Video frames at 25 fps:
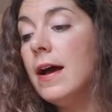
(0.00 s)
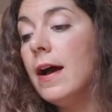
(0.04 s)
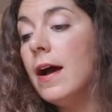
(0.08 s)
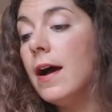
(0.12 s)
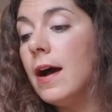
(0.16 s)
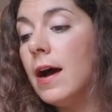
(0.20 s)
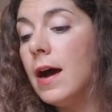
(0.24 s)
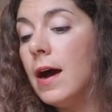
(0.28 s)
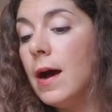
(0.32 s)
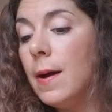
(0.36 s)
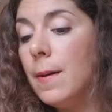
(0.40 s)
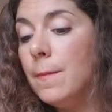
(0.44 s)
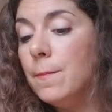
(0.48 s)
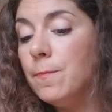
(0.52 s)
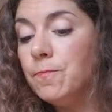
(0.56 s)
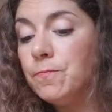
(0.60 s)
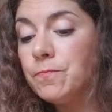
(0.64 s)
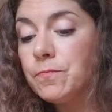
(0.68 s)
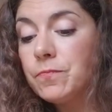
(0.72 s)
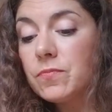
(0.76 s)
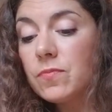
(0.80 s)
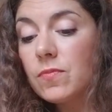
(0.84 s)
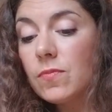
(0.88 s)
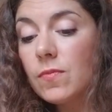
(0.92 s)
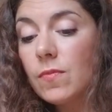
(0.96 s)

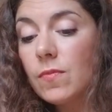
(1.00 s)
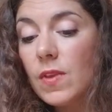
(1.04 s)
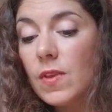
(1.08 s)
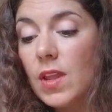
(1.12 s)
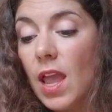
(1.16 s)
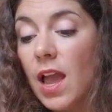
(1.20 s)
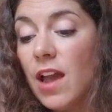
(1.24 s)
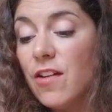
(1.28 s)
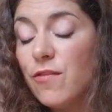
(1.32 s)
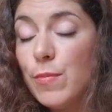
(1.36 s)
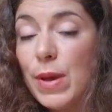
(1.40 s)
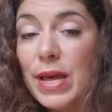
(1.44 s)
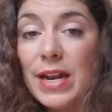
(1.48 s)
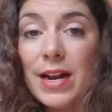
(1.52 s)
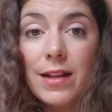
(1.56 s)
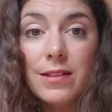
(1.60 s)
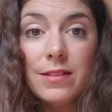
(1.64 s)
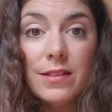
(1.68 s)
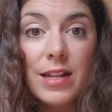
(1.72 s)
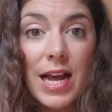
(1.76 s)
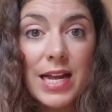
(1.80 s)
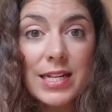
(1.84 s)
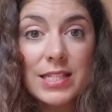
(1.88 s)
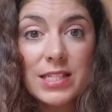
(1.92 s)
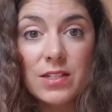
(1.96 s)
Um, I've been on
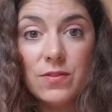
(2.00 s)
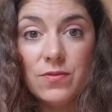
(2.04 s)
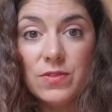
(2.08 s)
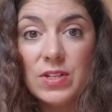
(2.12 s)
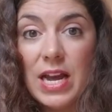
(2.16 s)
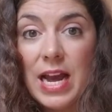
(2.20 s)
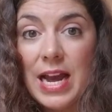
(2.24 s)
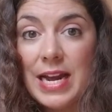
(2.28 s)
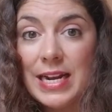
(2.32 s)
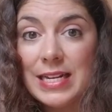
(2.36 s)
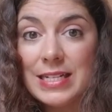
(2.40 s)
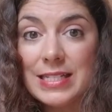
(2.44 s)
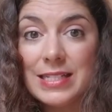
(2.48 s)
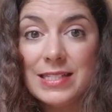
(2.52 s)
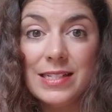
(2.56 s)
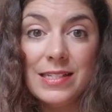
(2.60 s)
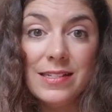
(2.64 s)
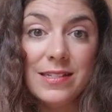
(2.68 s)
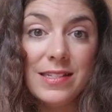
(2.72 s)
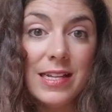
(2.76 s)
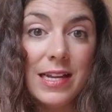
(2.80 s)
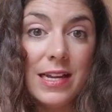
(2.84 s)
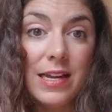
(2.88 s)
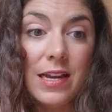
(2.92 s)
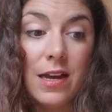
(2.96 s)
lots of diets
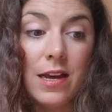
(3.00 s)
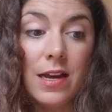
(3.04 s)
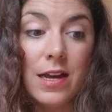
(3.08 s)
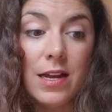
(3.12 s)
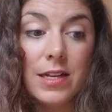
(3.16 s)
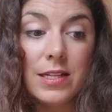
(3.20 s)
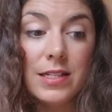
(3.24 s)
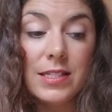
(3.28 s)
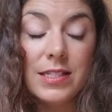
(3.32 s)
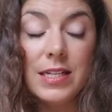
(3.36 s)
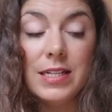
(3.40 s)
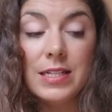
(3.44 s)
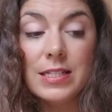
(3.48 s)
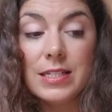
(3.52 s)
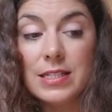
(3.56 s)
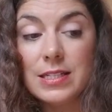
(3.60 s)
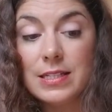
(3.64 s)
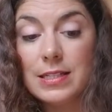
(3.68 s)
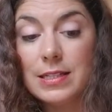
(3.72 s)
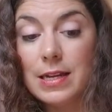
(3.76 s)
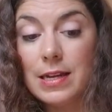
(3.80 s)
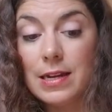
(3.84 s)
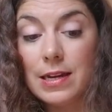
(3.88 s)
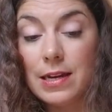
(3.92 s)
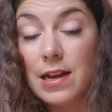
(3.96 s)
since I, uh,
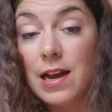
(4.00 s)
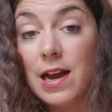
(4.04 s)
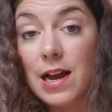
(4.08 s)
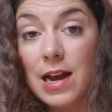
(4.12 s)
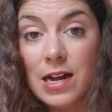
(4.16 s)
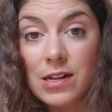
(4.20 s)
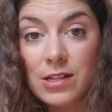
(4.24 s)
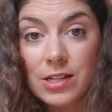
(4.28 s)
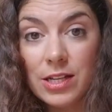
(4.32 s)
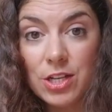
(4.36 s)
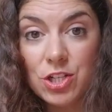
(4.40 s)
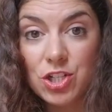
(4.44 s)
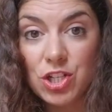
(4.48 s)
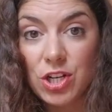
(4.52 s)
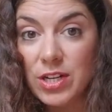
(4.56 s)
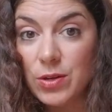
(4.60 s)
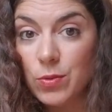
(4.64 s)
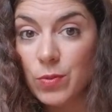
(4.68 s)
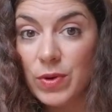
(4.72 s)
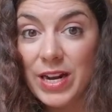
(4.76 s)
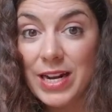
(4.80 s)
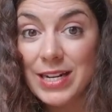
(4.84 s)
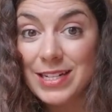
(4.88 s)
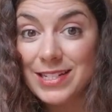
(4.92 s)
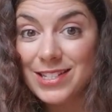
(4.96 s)
since uh, college. I,
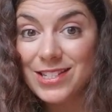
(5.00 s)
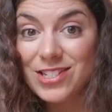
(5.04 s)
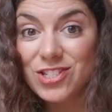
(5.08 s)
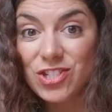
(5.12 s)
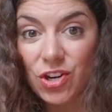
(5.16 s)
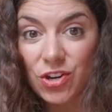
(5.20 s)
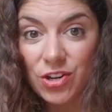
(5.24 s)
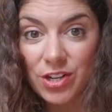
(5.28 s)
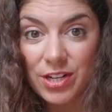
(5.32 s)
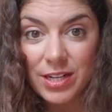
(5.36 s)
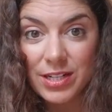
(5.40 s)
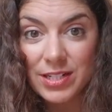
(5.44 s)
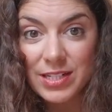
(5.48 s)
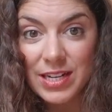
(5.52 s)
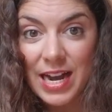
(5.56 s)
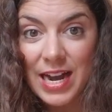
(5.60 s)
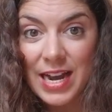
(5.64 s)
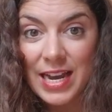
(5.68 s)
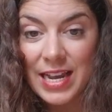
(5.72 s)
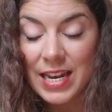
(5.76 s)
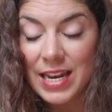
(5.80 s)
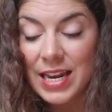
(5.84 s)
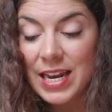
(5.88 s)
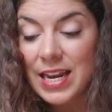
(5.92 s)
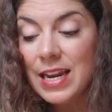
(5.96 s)
when I started
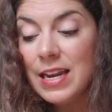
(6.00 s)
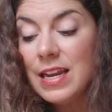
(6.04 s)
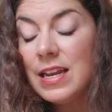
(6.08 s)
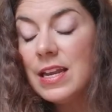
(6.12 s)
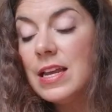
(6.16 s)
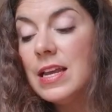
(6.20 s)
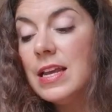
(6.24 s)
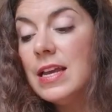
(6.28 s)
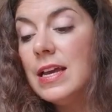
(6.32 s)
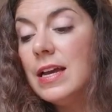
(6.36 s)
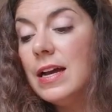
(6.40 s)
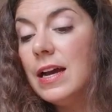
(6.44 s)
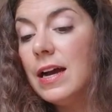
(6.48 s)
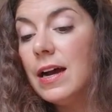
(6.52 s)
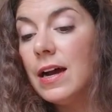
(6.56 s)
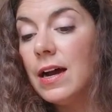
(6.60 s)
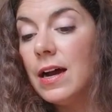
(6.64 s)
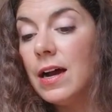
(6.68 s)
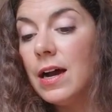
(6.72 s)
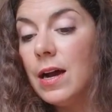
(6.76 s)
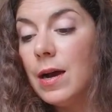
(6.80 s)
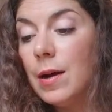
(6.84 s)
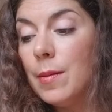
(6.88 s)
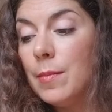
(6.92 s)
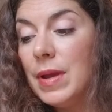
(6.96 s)
dieting,
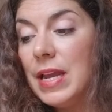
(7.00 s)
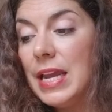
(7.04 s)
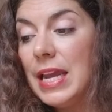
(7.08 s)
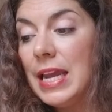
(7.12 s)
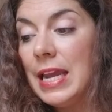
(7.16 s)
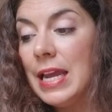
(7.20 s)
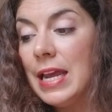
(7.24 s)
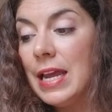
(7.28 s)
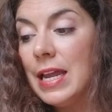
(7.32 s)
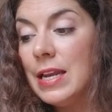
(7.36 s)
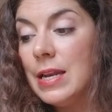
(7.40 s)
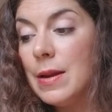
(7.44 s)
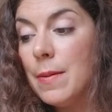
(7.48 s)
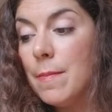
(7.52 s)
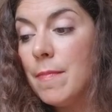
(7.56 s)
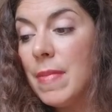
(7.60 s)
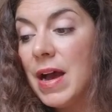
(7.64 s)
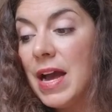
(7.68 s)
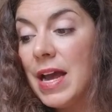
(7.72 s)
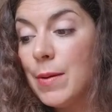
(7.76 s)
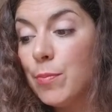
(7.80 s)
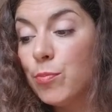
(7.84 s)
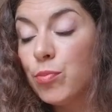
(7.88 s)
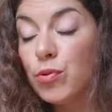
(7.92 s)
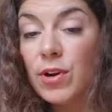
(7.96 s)
um, and
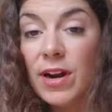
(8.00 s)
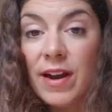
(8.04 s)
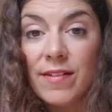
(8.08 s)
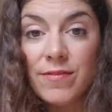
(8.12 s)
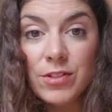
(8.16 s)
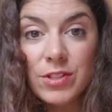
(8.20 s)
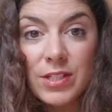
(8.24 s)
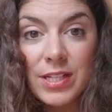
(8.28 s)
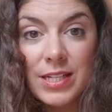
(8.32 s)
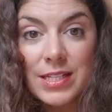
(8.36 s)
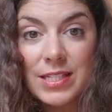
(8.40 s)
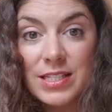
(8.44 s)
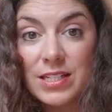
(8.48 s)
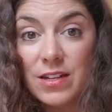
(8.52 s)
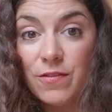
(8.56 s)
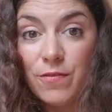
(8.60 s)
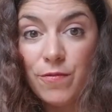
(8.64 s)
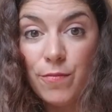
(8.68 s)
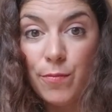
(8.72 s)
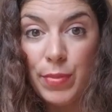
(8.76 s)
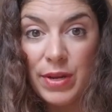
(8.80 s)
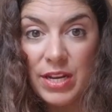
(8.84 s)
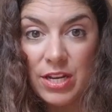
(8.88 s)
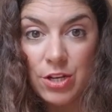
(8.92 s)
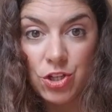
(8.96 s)
my prevalence
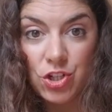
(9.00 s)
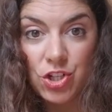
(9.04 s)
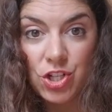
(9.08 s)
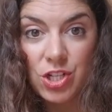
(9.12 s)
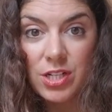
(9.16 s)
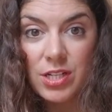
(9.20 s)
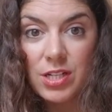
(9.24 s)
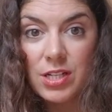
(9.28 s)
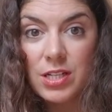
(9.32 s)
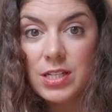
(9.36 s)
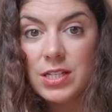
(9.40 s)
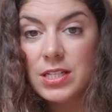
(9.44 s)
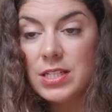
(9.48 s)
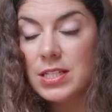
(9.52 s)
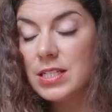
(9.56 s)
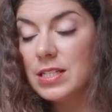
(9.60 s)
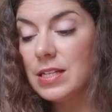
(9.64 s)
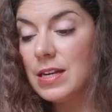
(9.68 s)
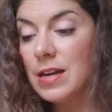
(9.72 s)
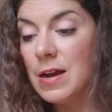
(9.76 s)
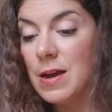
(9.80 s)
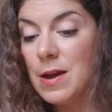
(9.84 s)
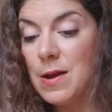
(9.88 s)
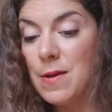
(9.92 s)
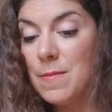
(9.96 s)
of binges
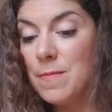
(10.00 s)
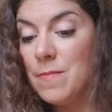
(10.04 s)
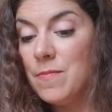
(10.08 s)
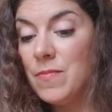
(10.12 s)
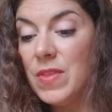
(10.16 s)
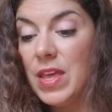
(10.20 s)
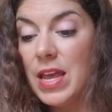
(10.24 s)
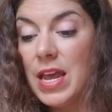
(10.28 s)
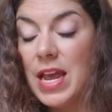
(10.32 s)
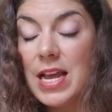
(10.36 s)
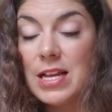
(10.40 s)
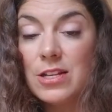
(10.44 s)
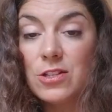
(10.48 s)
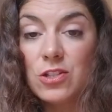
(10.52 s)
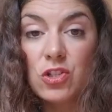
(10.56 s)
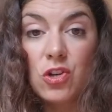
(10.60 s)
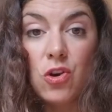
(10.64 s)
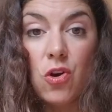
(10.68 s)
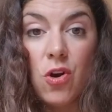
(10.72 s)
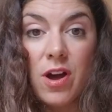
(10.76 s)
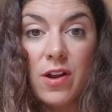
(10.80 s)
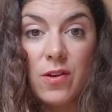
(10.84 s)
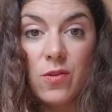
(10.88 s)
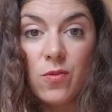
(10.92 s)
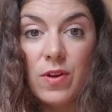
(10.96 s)
um, has
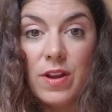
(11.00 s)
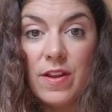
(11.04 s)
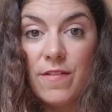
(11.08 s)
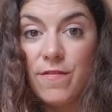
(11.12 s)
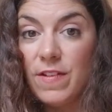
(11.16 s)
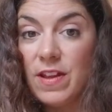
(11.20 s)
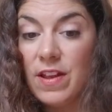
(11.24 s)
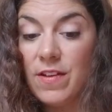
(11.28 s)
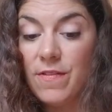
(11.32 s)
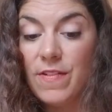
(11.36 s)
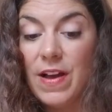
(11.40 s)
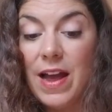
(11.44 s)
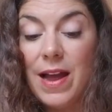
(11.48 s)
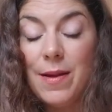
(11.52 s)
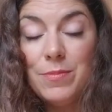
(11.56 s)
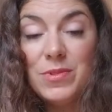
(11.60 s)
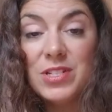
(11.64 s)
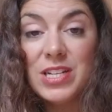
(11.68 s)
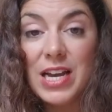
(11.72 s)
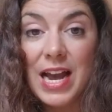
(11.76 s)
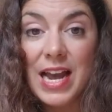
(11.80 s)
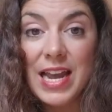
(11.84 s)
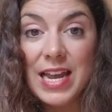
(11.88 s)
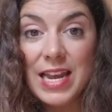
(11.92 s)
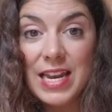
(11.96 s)
gone. If, if I'm
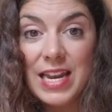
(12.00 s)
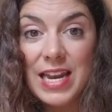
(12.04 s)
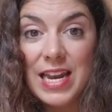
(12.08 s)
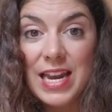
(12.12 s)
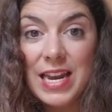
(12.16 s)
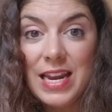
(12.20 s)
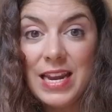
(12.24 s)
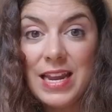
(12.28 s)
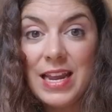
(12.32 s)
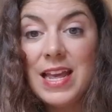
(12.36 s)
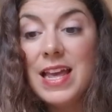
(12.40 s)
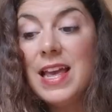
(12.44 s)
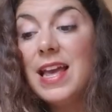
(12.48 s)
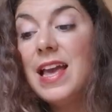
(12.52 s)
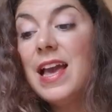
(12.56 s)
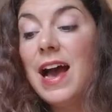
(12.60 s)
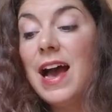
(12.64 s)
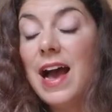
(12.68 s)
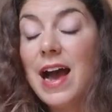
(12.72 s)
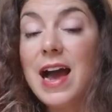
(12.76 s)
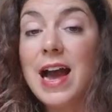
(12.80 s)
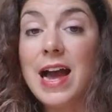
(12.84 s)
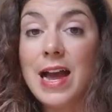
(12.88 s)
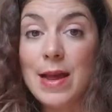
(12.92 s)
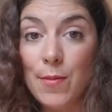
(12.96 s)
dieting,
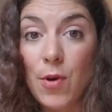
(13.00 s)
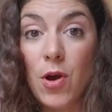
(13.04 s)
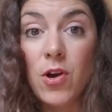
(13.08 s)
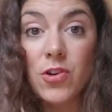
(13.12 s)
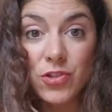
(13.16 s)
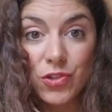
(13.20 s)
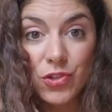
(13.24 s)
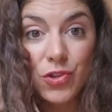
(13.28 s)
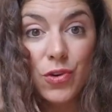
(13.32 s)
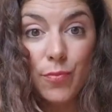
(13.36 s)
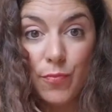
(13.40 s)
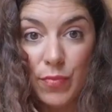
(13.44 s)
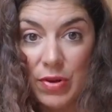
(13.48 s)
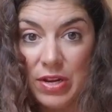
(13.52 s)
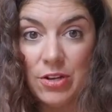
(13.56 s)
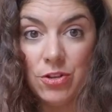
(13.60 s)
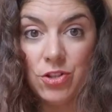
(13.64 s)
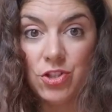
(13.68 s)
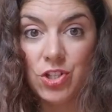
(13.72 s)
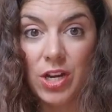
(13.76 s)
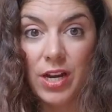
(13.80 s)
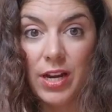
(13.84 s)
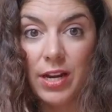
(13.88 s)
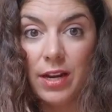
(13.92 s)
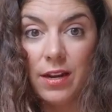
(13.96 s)
I'm also
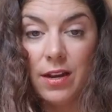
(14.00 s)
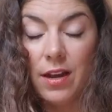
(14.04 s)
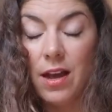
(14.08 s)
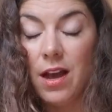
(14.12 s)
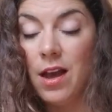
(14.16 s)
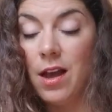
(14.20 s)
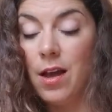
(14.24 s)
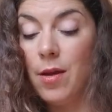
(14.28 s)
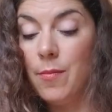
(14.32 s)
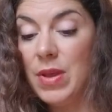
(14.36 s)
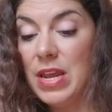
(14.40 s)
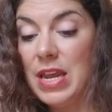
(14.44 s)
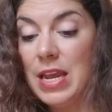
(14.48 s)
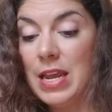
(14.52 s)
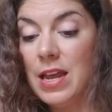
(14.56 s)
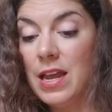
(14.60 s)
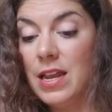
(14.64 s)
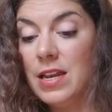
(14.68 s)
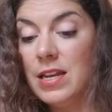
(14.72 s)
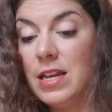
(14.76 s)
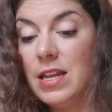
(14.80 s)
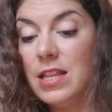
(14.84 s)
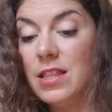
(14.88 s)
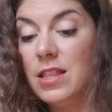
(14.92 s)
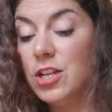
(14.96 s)
binging. Um,
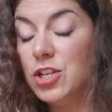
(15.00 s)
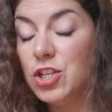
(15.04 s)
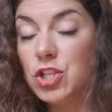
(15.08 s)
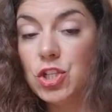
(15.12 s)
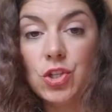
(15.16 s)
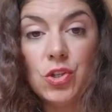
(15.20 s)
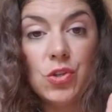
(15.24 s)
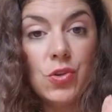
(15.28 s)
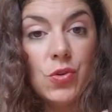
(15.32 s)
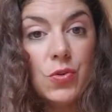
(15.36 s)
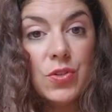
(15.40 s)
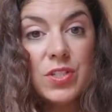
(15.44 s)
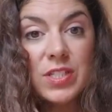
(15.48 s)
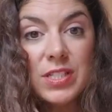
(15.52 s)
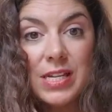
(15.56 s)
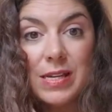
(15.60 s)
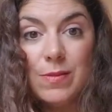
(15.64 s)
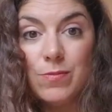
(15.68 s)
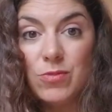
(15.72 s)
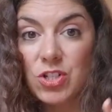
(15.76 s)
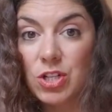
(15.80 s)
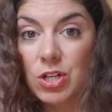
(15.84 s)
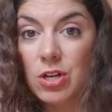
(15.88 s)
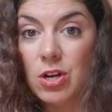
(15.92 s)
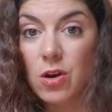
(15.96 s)
and the two
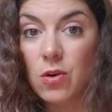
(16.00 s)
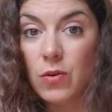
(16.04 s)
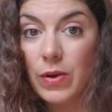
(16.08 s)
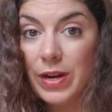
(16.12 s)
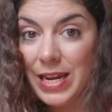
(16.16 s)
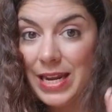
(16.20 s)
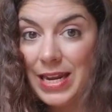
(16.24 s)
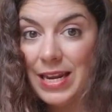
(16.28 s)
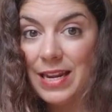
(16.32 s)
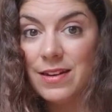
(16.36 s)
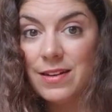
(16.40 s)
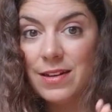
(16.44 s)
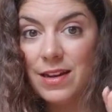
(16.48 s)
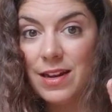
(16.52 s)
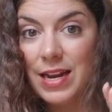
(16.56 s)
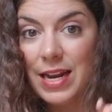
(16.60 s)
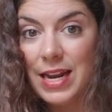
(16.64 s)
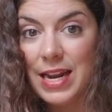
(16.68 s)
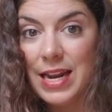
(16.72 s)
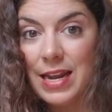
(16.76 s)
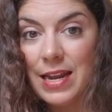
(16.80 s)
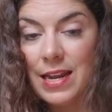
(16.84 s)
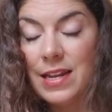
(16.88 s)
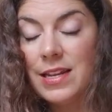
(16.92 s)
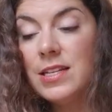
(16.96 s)
seem to go hand in
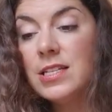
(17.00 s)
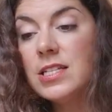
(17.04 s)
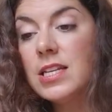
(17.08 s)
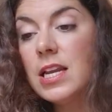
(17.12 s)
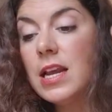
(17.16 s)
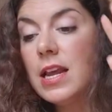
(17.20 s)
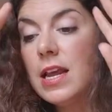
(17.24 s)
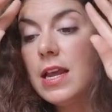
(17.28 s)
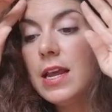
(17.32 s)
hand.